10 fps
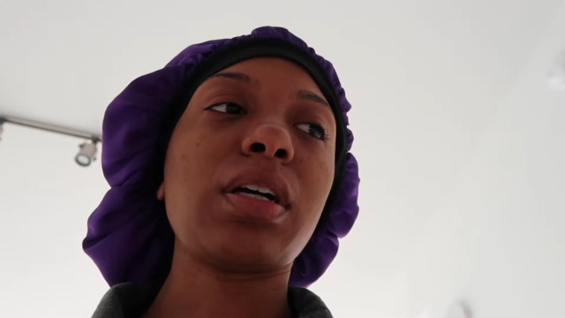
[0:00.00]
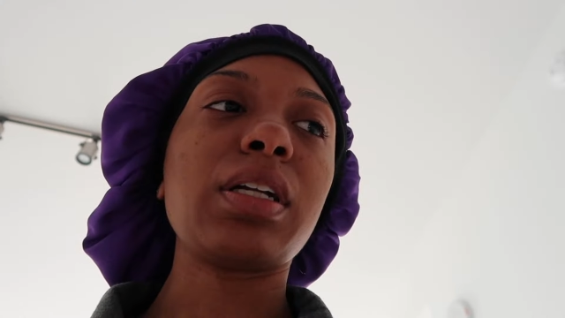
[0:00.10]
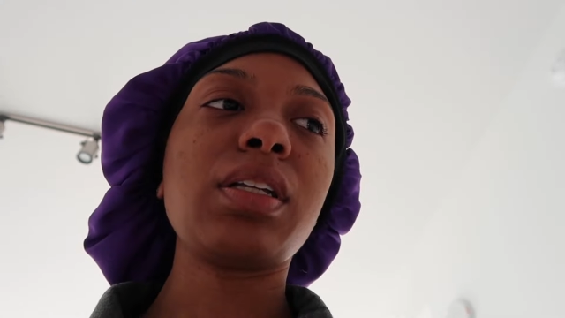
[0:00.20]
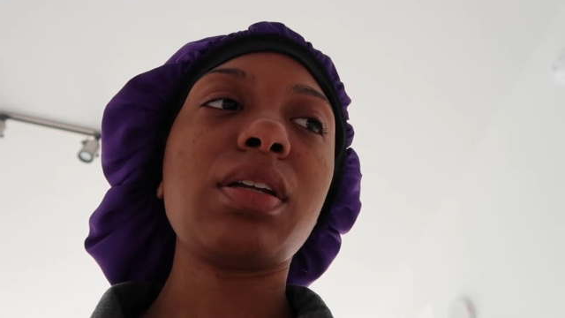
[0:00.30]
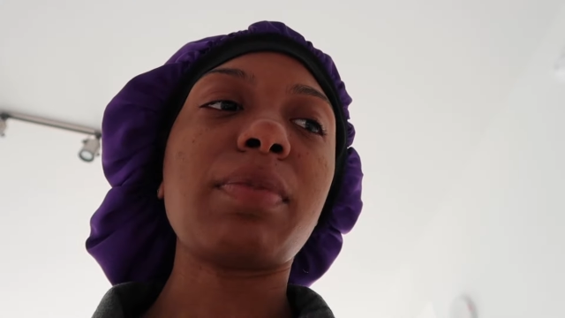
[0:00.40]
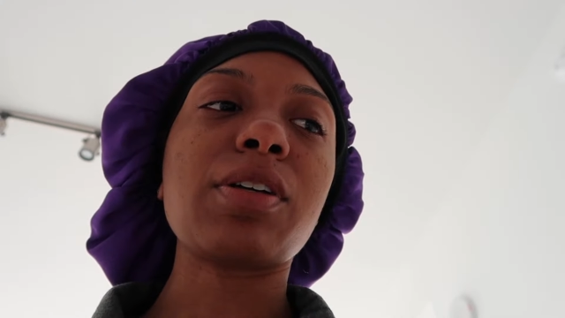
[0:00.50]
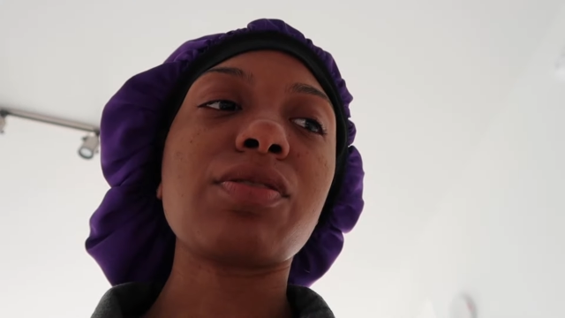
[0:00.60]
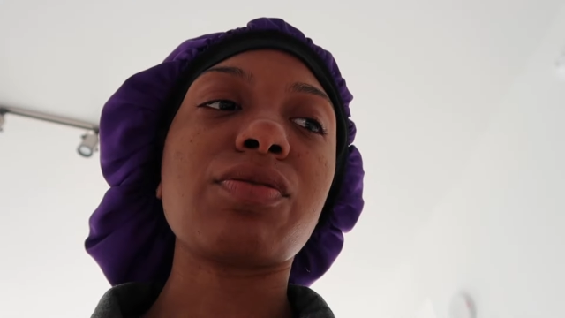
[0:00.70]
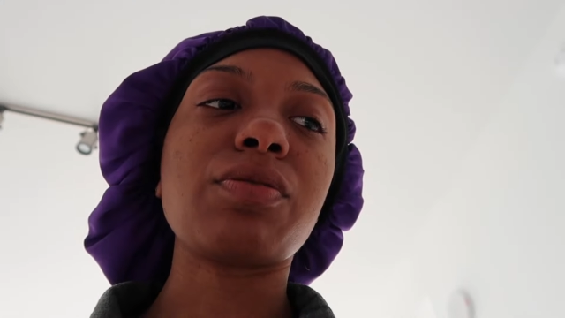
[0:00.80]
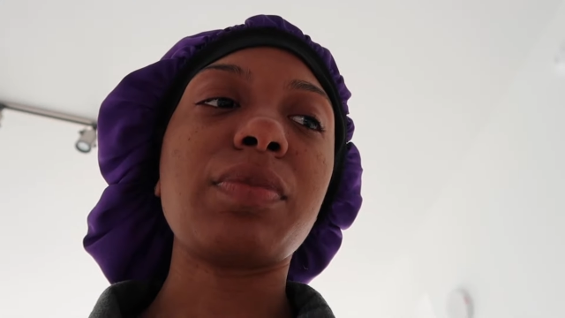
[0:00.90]
I deleted my
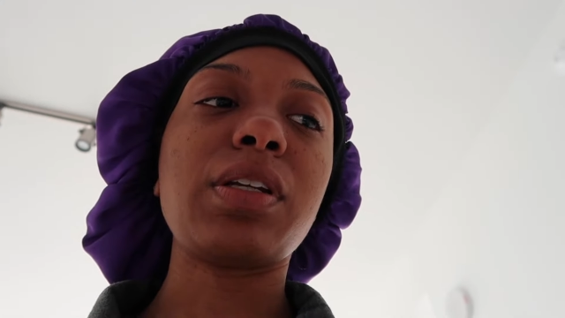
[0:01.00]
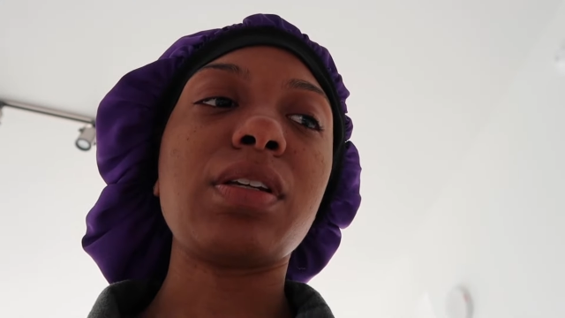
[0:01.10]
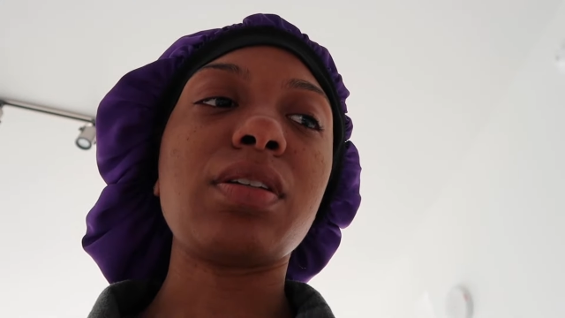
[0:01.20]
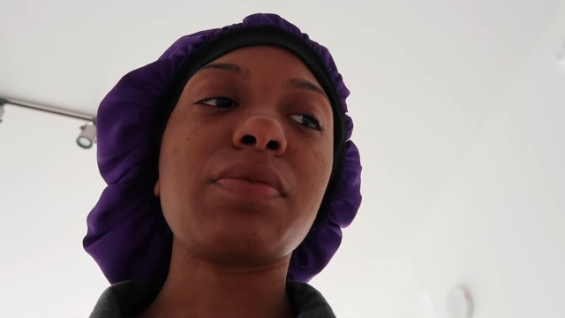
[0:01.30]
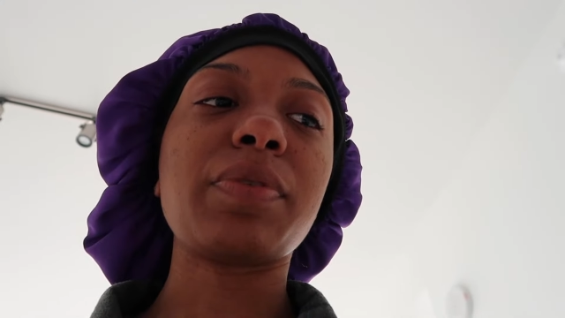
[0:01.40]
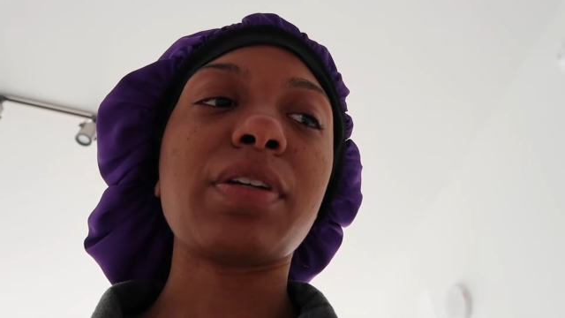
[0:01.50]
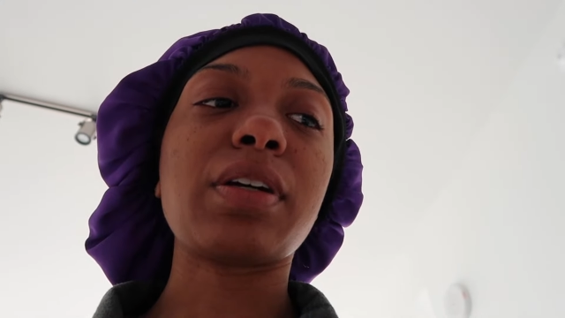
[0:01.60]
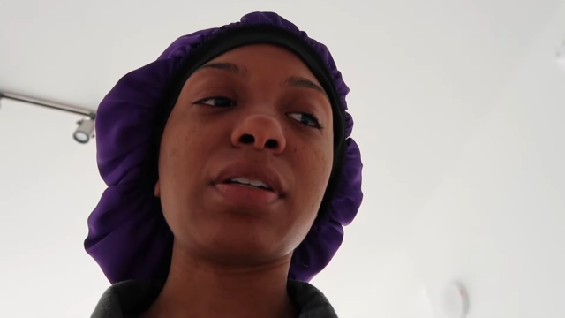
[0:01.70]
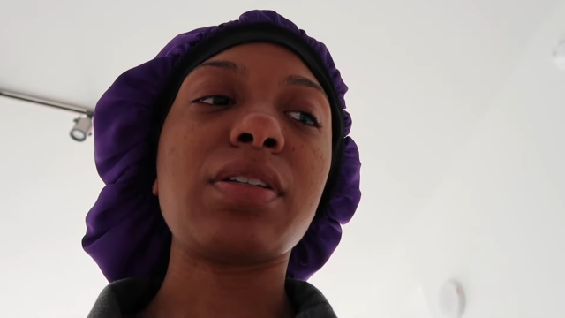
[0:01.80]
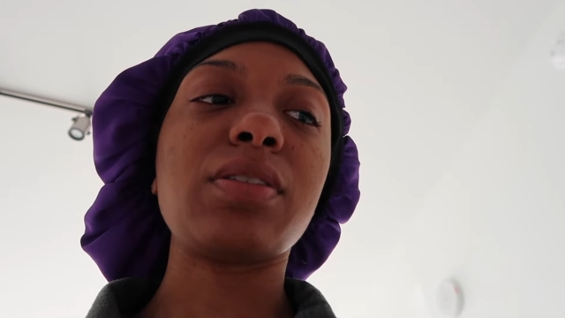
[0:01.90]
social medias
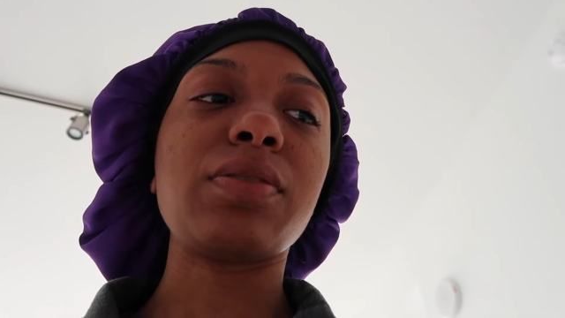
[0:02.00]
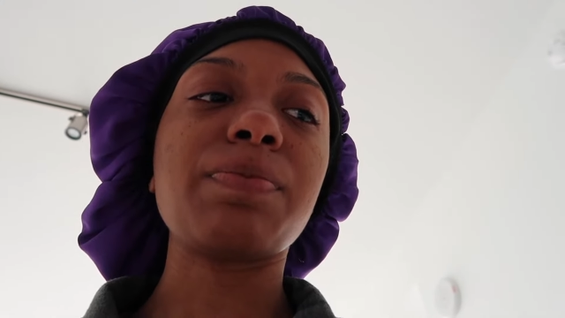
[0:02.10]
because